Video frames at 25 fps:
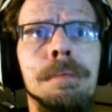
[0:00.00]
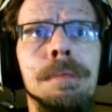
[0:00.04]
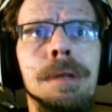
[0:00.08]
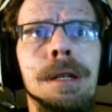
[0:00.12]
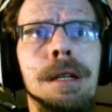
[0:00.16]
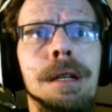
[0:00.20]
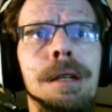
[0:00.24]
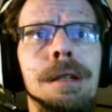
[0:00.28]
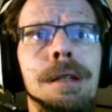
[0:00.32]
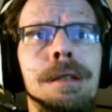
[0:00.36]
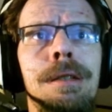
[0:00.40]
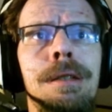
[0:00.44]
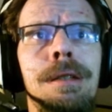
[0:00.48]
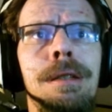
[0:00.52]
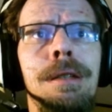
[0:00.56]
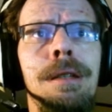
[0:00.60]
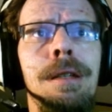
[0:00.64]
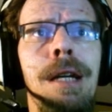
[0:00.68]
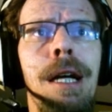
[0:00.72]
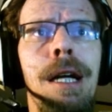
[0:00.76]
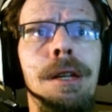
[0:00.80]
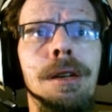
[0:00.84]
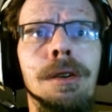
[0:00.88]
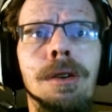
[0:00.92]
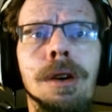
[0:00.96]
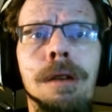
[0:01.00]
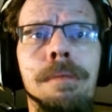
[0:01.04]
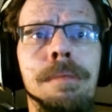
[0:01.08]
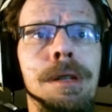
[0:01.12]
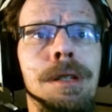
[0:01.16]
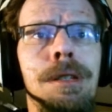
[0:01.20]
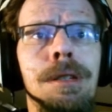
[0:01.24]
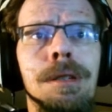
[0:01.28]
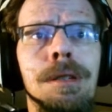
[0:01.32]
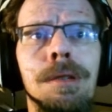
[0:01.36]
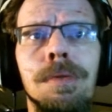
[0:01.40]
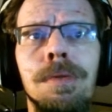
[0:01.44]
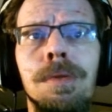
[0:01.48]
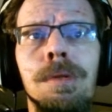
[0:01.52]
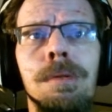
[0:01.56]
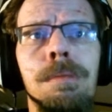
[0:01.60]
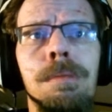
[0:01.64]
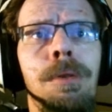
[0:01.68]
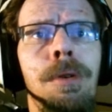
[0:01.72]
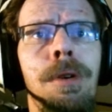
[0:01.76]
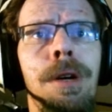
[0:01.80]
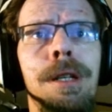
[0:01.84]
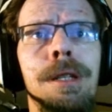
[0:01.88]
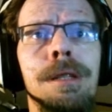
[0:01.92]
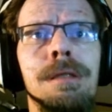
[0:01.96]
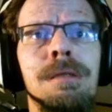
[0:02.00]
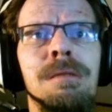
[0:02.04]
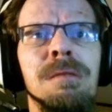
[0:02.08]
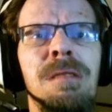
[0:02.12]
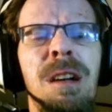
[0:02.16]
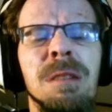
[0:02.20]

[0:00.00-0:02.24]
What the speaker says: because I know I missed a few points.